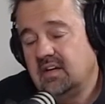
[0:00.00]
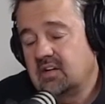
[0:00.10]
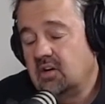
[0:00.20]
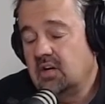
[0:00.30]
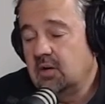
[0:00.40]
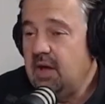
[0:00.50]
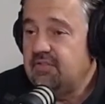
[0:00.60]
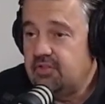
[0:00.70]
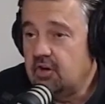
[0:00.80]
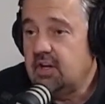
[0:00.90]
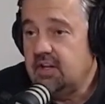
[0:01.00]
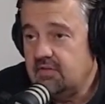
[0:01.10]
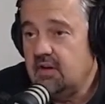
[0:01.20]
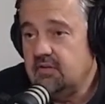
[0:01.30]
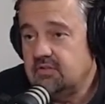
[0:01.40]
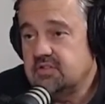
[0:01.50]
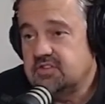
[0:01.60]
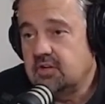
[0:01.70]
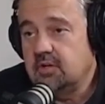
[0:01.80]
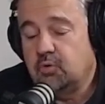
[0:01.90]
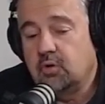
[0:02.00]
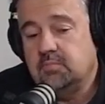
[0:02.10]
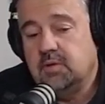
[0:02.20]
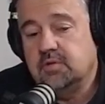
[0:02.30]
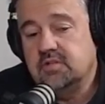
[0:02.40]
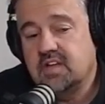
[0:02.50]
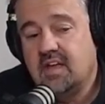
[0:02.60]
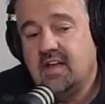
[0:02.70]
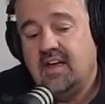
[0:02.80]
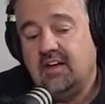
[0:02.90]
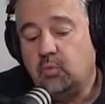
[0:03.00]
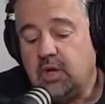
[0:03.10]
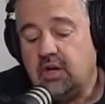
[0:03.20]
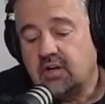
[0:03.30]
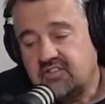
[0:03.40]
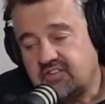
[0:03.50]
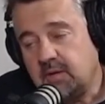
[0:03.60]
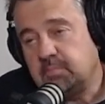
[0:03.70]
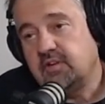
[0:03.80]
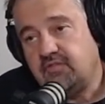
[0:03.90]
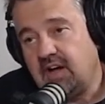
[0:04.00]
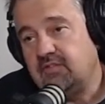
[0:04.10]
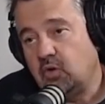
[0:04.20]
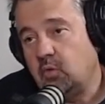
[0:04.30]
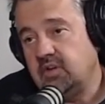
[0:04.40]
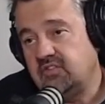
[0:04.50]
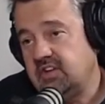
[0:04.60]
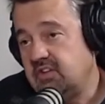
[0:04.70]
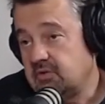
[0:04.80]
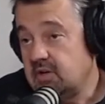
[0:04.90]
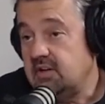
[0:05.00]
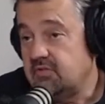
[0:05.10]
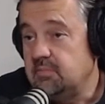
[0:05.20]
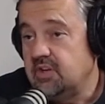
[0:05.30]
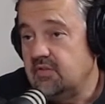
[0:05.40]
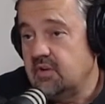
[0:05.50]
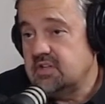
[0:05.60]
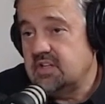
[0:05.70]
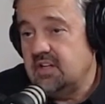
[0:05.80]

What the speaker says: currently we have 30 of those. There's 30 board members. And we are a separate 501c3 from the university.